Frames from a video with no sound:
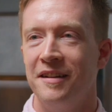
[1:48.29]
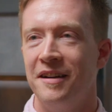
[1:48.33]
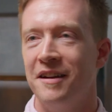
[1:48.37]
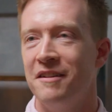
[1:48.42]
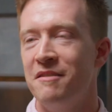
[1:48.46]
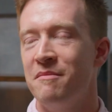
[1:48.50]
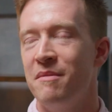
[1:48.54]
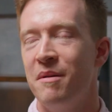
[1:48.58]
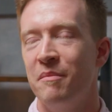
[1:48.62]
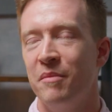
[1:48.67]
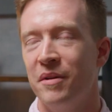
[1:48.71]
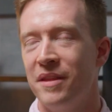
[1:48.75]
I
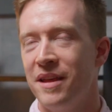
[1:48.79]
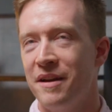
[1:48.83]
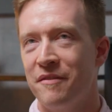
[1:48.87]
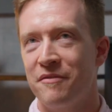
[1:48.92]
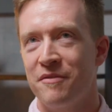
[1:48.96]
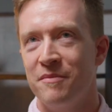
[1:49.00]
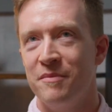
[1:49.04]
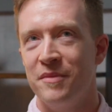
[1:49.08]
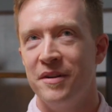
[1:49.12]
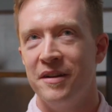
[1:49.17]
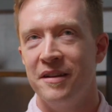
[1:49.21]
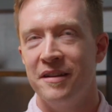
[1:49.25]
remember that
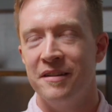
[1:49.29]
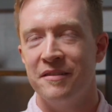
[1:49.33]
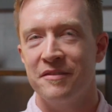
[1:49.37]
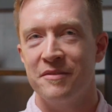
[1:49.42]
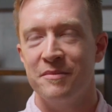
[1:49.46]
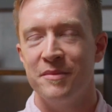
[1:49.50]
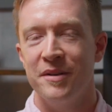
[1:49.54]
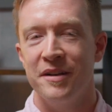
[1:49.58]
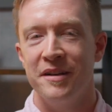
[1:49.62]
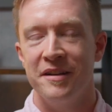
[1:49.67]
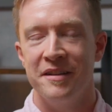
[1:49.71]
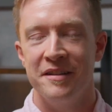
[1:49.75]
from my
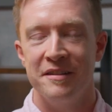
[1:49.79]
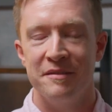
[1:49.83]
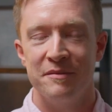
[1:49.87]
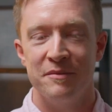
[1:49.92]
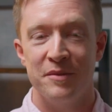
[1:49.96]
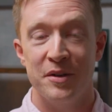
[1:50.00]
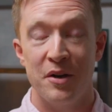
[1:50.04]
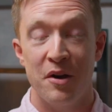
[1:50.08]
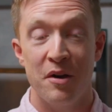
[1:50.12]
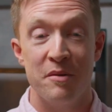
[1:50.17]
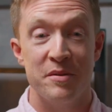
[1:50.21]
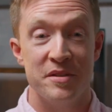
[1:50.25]

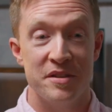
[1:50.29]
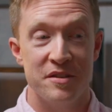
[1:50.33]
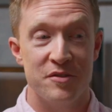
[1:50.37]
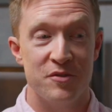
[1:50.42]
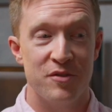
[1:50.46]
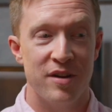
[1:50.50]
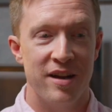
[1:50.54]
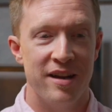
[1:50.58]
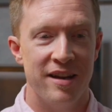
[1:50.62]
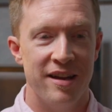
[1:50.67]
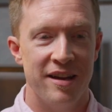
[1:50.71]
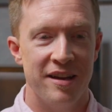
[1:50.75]
when I was a
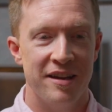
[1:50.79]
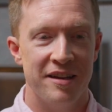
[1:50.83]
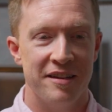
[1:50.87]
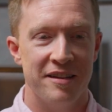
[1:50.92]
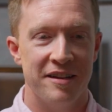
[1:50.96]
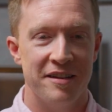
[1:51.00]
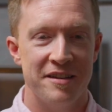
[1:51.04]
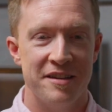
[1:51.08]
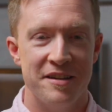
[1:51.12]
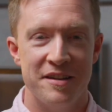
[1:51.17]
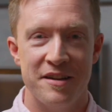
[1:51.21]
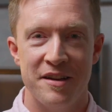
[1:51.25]
trainee.
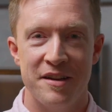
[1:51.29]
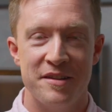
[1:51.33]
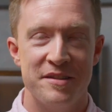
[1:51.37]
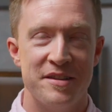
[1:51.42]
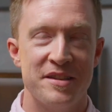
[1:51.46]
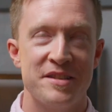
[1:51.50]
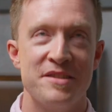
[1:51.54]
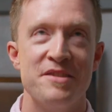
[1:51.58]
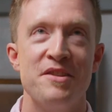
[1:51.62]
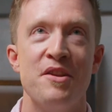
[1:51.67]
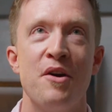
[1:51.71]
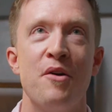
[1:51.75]

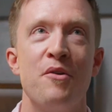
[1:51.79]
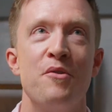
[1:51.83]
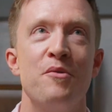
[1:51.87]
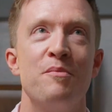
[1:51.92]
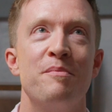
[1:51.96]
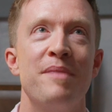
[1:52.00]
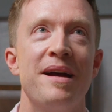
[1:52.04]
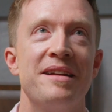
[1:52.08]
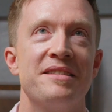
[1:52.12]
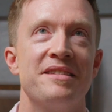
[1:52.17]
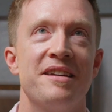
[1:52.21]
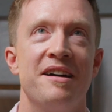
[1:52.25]
There's no
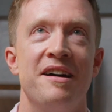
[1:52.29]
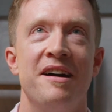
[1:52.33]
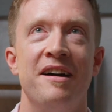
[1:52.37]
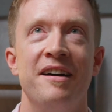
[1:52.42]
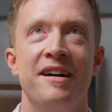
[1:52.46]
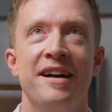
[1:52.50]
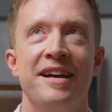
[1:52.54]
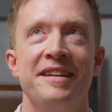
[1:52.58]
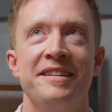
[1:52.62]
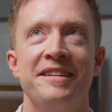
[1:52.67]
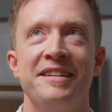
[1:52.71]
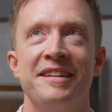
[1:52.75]
better
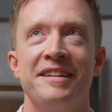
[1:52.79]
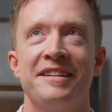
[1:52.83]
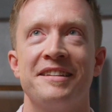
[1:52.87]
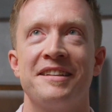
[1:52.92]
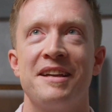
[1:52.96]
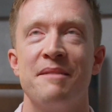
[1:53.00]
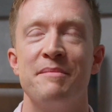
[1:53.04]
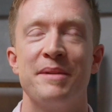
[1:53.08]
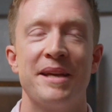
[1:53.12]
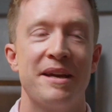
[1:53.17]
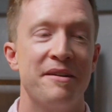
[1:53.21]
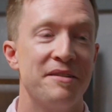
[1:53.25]
high than
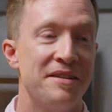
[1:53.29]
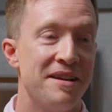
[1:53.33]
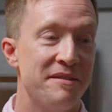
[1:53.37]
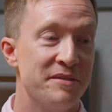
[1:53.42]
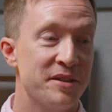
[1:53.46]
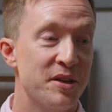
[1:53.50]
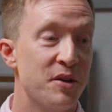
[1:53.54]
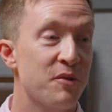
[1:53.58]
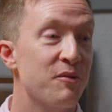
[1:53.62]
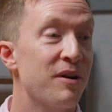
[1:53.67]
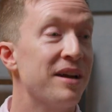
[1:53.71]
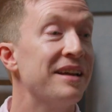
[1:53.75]
coming out and having
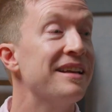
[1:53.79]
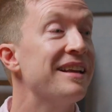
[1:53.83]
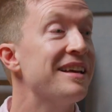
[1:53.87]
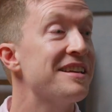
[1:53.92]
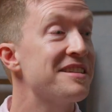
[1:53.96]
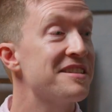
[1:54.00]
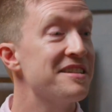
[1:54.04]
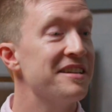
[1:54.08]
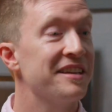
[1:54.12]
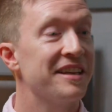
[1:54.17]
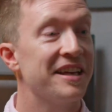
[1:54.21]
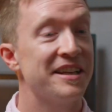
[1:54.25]
a great
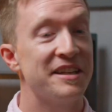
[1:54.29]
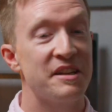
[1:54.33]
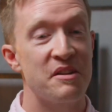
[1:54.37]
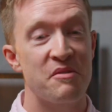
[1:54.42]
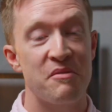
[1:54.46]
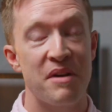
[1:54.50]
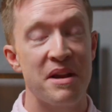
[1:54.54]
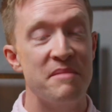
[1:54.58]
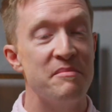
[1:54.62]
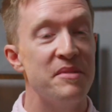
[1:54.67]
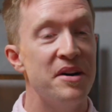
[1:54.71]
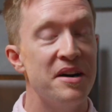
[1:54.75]
lesson and getting a
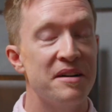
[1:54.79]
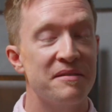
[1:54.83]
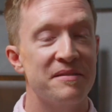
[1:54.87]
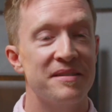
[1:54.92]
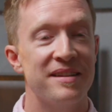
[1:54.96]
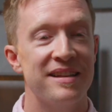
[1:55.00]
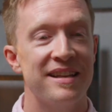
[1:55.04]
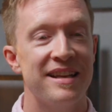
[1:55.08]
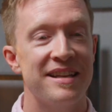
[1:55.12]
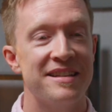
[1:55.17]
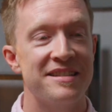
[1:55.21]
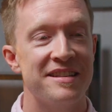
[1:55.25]
great mark for
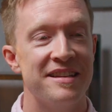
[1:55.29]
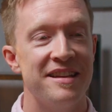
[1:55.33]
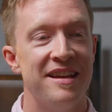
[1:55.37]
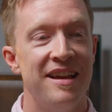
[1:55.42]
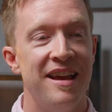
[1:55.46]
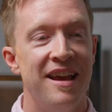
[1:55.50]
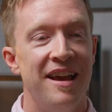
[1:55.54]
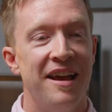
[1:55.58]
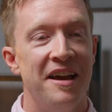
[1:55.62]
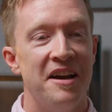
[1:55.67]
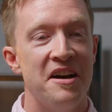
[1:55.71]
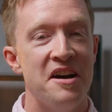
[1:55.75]
the lesson.
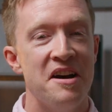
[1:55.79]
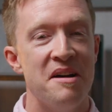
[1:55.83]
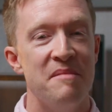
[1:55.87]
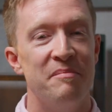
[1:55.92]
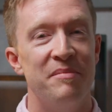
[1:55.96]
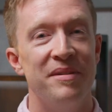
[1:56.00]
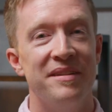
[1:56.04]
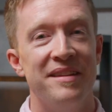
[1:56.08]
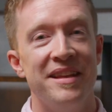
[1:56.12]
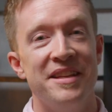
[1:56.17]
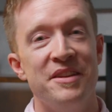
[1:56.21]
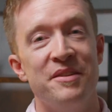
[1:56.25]

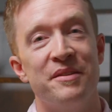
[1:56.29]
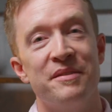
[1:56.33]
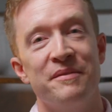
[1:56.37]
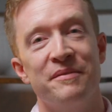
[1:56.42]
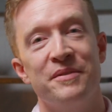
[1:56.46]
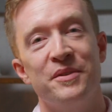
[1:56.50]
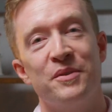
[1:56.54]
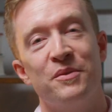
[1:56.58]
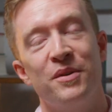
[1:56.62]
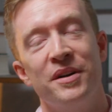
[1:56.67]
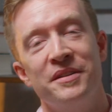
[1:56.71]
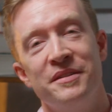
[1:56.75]
But then you can
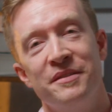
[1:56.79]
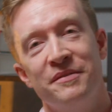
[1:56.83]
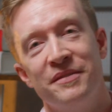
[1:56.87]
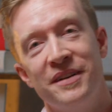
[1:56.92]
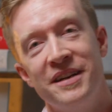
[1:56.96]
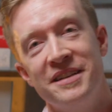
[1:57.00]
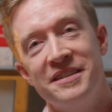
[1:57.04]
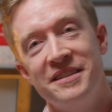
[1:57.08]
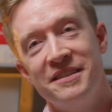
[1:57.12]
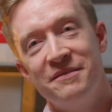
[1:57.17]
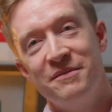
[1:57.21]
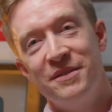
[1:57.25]
feel quite
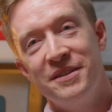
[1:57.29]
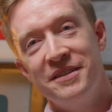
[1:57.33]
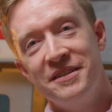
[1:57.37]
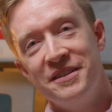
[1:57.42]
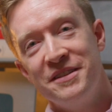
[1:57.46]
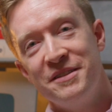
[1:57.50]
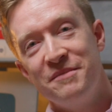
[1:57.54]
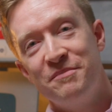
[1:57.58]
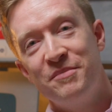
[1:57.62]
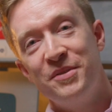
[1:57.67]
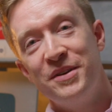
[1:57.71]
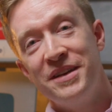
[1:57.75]
deflated when
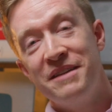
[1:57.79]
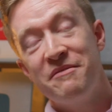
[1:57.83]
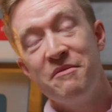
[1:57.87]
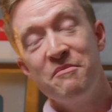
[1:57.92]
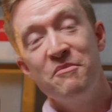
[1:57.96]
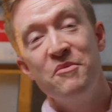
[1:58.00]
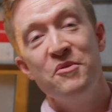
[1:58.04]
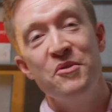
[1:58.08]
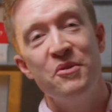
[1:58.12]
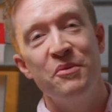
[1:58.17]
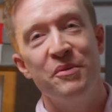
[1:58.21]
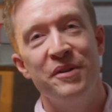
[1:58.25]
you put even
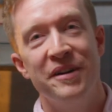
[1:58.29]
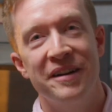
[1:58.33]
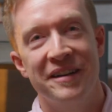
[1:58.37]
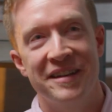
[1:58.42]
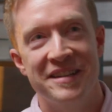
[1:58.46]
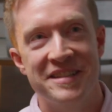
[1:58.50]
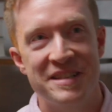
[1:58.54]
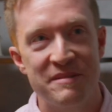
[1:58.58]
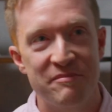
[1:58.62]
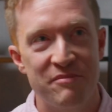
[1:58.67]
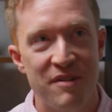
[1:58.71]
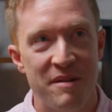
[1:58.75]
more work
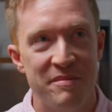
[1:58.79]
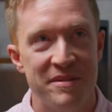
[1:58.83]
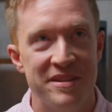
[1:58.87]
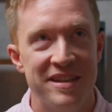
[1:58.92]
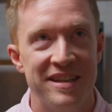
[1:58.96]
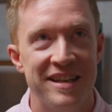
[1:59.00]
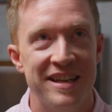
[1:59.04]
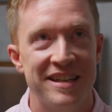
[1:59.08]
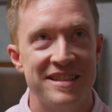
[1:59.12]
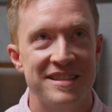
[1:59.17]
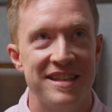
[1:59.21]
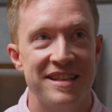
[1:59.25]
into prepping the
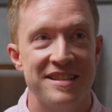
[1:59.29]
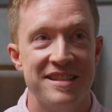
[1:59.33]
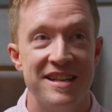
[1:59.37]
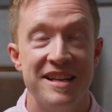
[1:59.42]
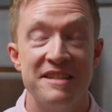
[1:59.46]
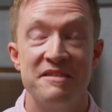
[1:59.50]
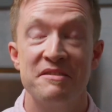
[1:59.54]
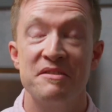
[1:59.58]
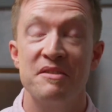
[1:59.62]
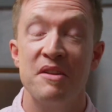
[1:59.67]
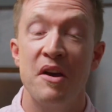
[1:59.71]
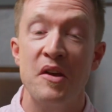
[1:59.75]
next lesson.
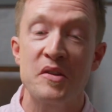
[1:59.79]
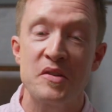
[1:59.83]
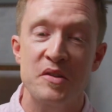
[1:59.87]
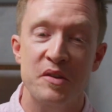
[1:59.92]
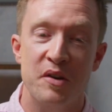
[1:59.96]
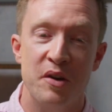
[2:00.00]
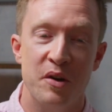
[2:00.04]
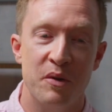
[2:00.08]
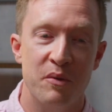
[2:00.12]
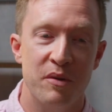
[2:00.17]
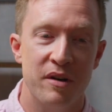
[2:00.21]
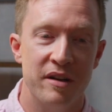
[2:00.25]
It doesn't
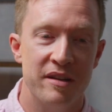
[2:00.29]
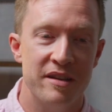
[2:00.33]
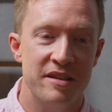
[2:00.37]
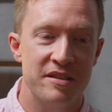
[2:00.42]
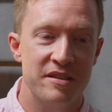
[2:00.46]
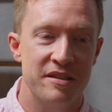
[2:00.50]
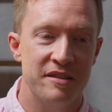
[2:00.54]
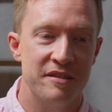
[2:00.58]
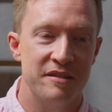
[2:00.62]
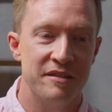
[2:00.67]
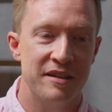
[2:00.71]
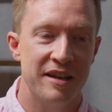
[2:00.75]
go quite as
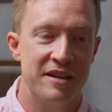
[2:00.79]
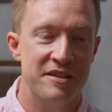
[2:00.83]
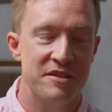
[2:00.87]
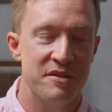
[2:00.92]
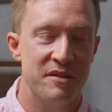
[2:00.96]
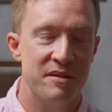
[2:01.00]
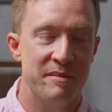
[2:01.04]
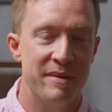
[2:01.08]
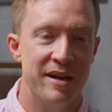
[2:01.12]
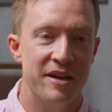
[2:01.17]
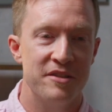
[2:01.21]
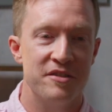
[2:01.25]
you
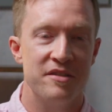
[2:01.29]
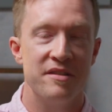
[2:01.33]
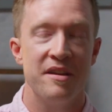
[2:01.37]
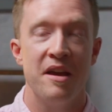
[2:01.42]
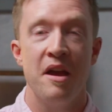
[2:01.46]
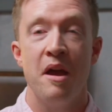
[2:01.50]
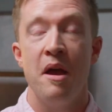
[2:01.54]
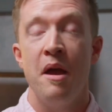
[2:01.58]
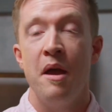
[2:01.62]
imagined.